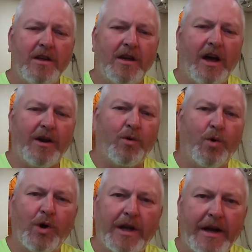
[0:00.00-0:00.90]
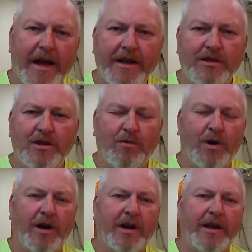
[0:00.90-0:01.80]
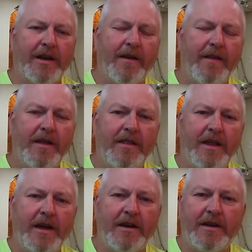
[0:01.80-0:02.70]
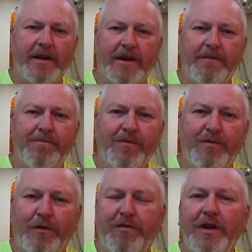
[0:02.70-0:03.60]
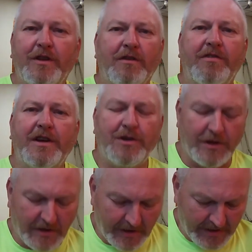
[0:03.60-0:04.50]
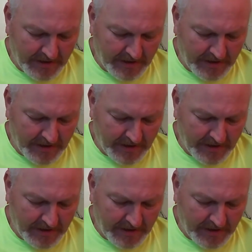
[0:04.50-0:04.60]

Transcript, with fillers: God organized the work and that uh, fulfilled the vision that